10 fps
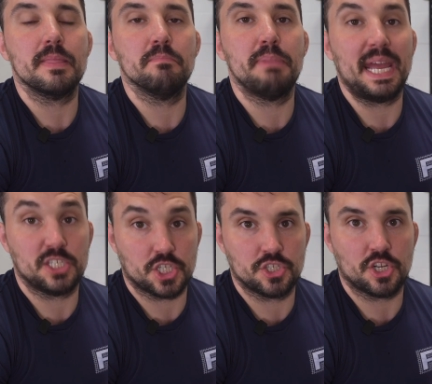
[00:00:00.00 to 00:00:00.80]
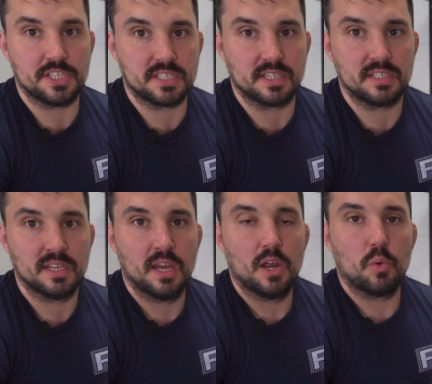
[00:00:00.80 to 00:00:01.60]
bench
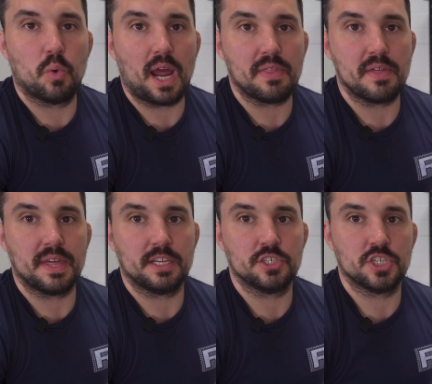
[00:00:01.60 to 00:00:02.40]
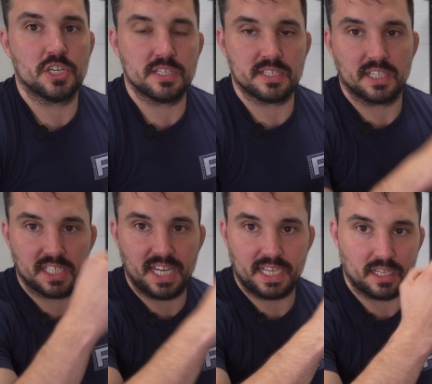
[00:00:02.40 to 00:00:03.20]
adjusted rather than just a
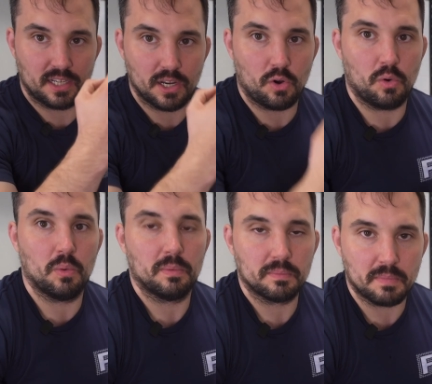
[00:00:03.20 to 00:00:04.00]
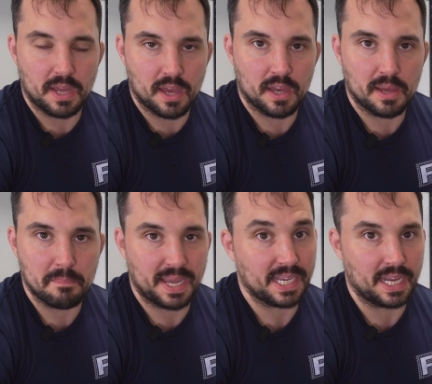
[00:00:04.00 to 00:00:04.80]
click and go
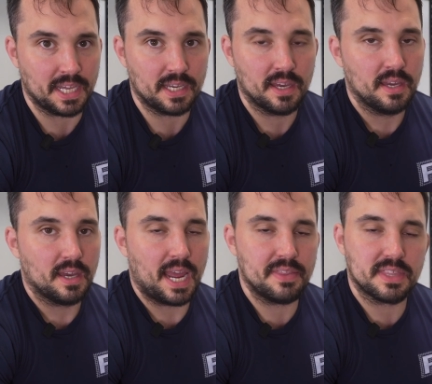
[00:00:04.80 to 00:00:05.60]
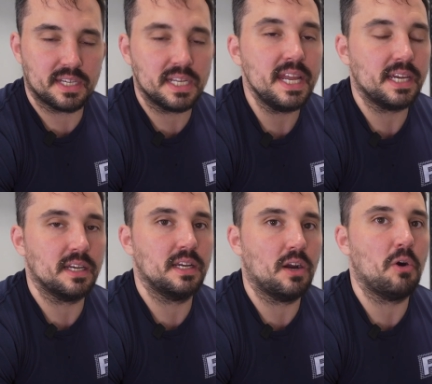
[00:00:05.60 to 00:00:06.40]
mechanic. And the click
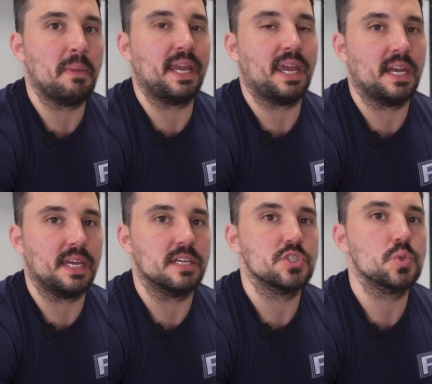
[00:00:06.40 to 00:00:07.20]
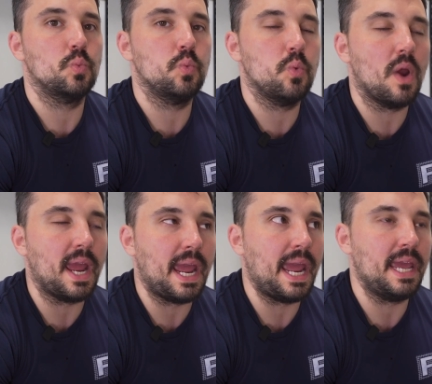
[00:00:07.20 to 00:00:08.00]
and go mechanic is
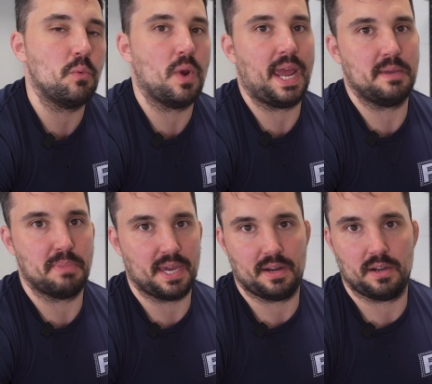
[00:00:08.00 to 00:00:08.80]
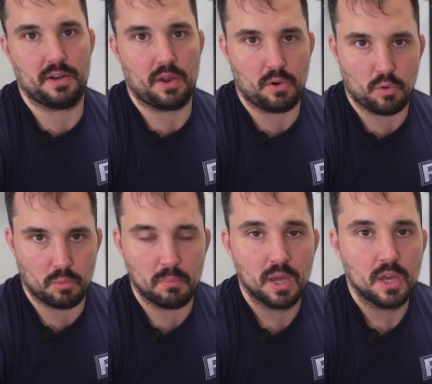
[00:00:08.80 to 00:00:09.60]
way better at
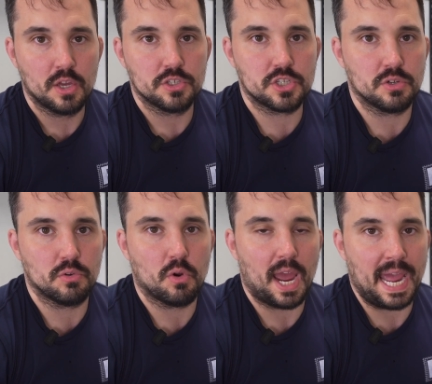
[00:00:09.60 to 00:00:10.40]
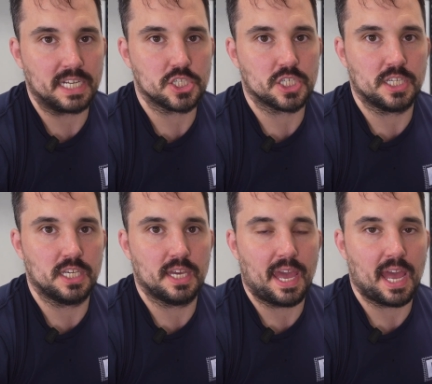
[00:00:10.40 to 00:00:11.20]
home to
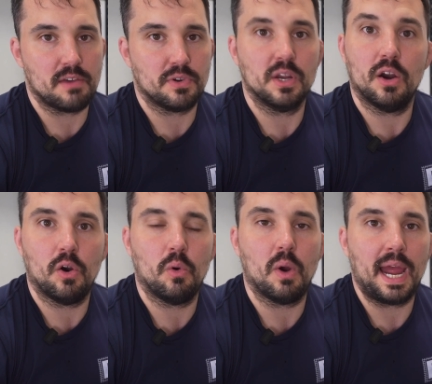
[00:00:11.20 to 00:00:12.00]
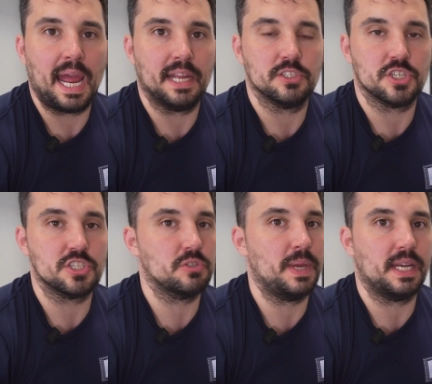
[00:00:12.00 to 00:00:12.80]
actually have a go and
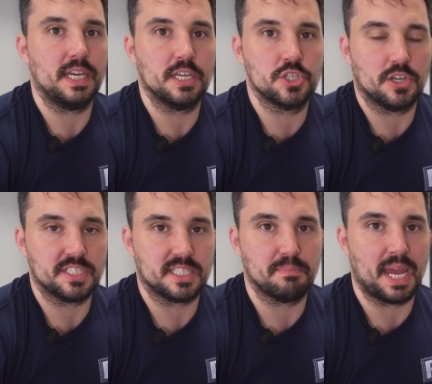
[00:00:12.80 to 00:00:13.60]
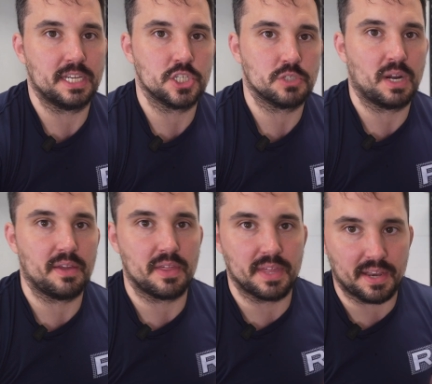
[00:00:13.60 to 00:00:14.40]
just quickly adjust the bench
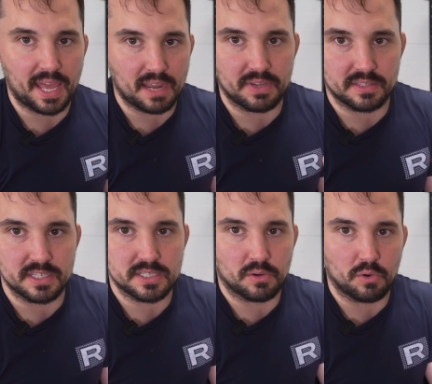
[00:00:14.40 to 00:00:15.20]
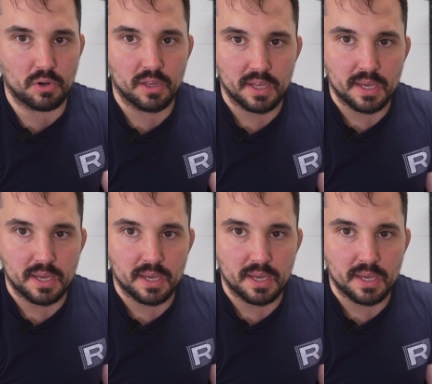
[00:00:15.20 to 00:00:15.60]
rather than having this whole